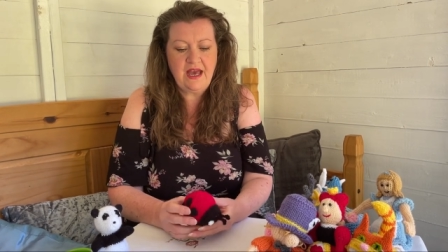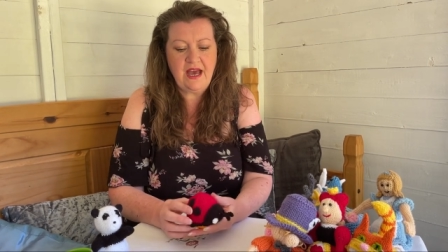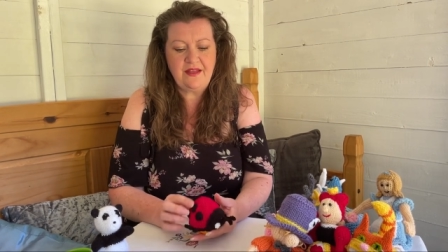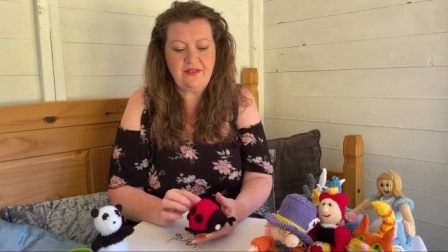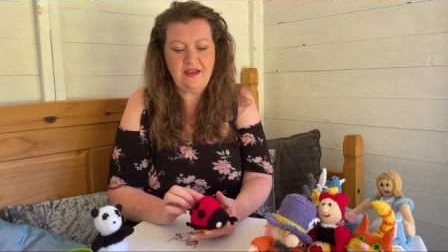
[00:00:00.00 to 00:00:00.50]

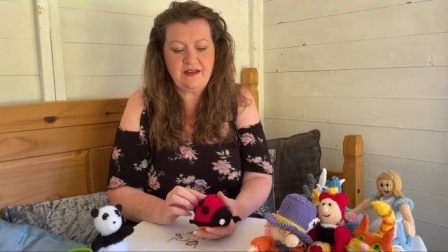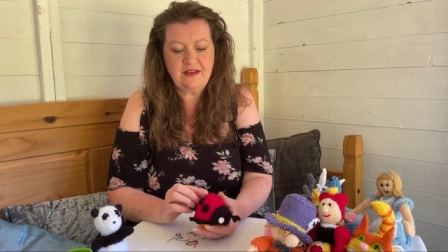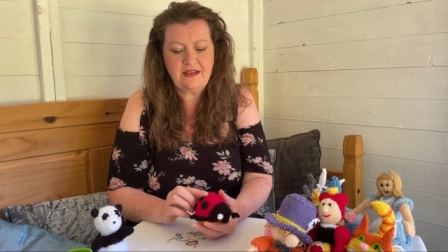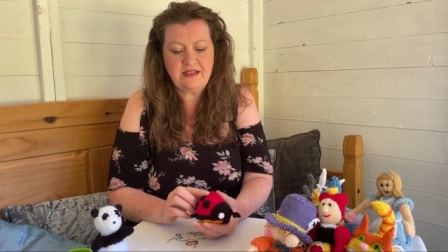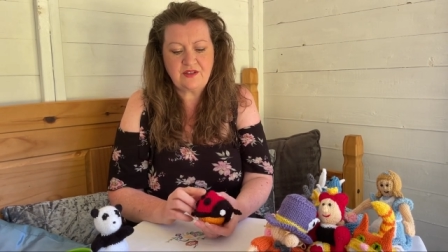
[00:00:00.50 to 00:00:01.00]
And
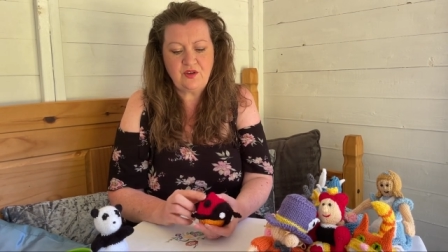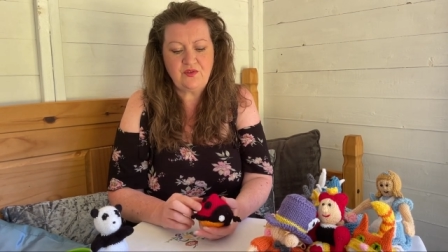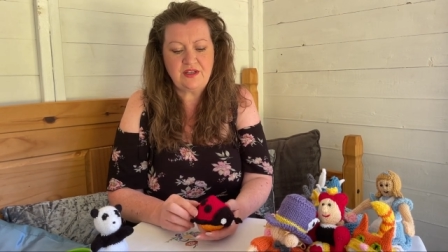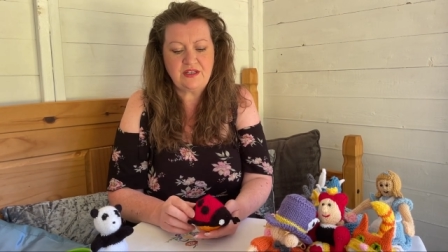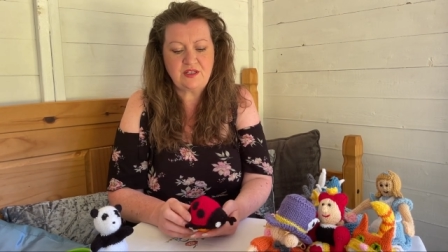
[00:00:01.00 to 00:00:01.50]
then he's
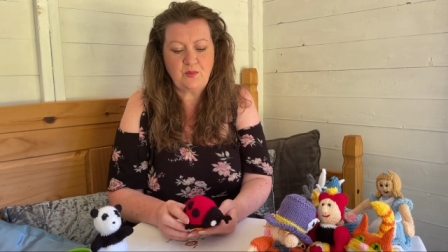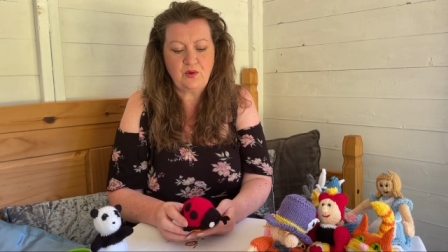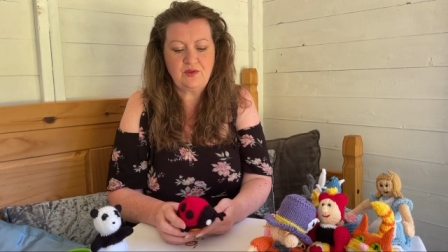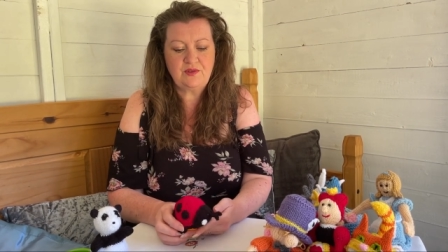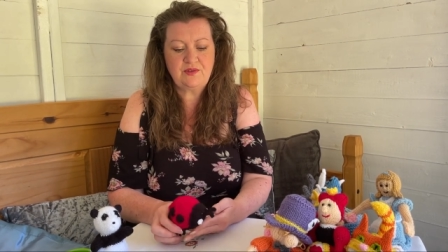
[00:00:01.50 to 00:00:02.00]
covered in
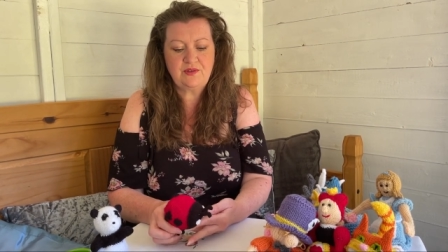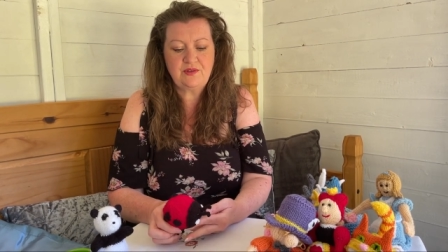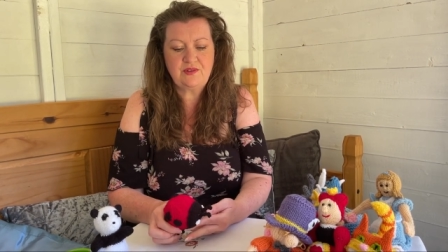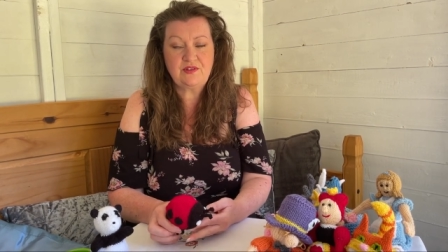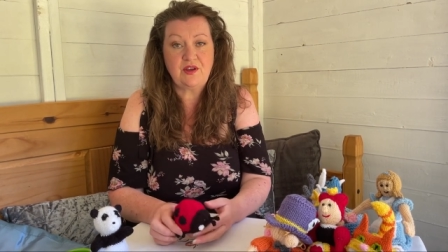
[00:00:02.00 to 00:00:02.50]
spots.
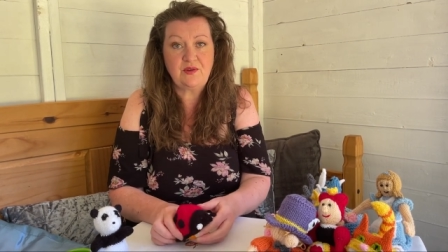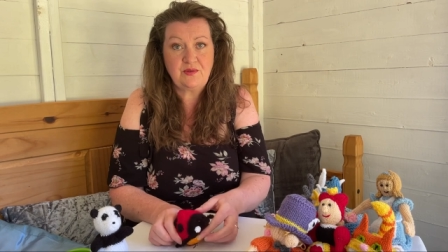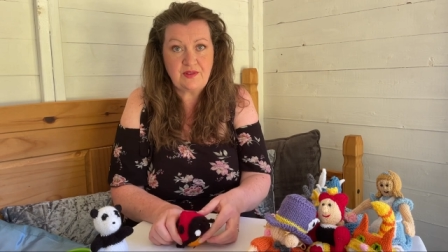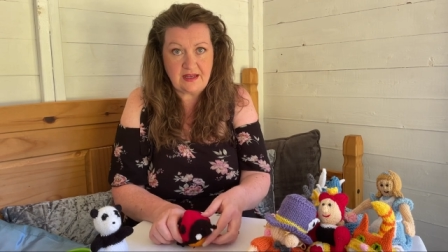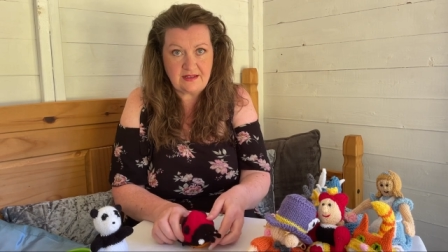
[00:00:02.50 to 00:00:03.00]
So
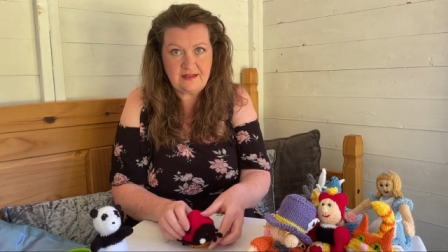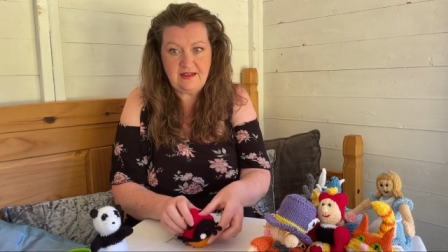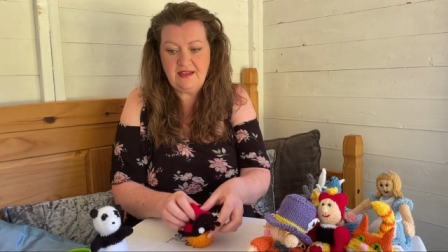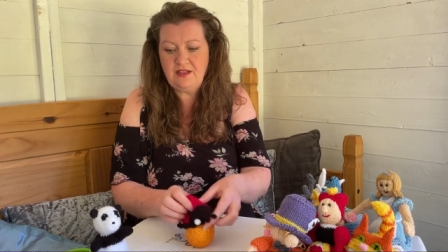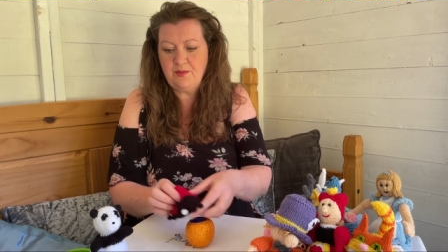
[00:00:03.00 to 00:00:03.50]
that's the
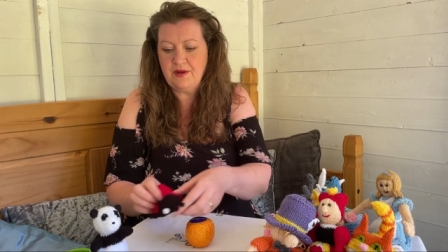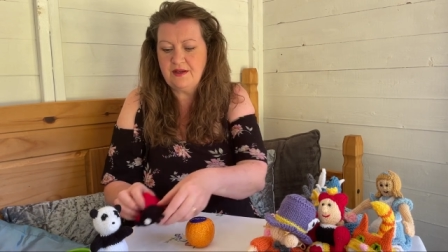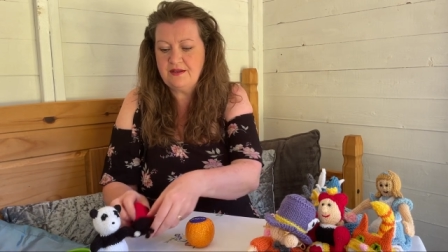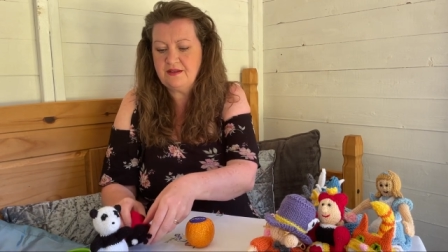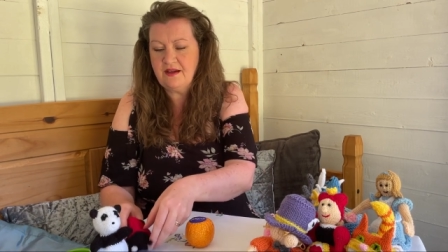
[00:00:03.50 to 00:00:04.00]

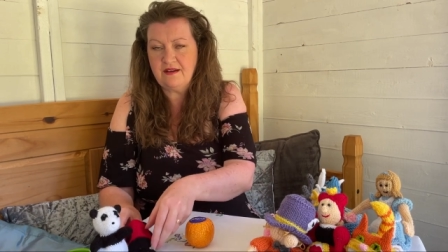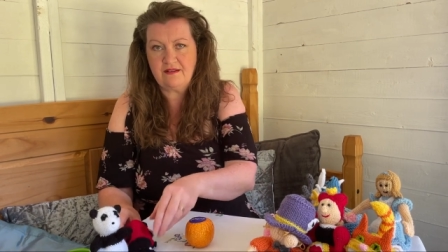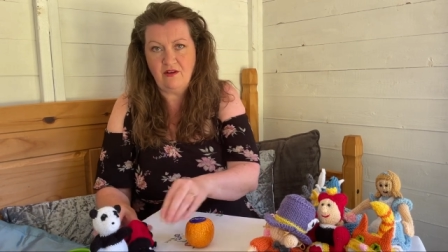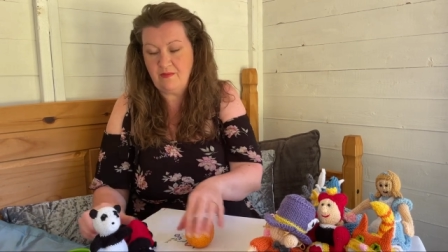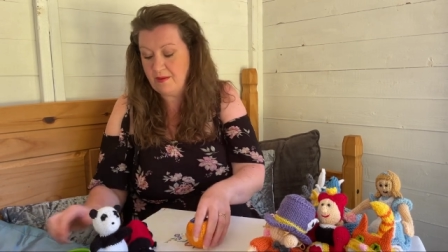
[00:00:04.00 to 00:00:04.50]
ladybird.
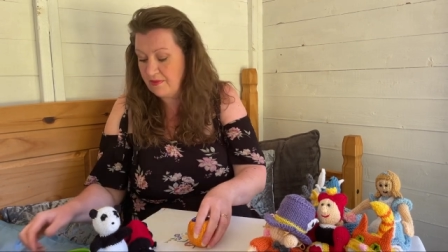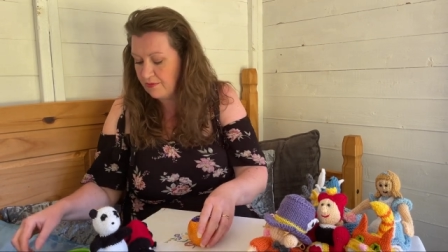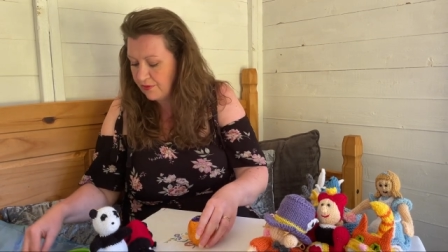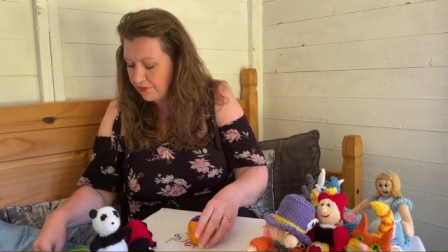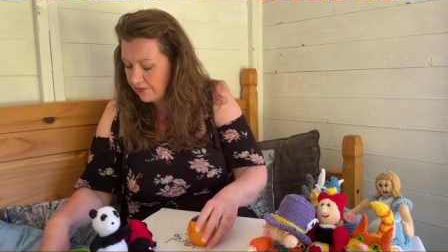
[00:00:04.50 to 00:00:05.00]
Can't remember the
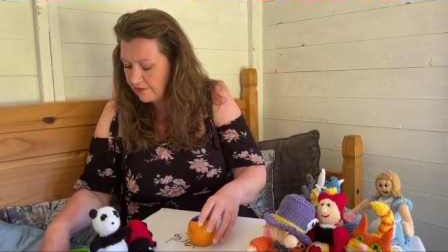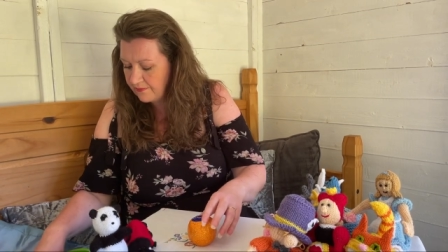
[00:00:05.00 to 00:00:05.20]
month.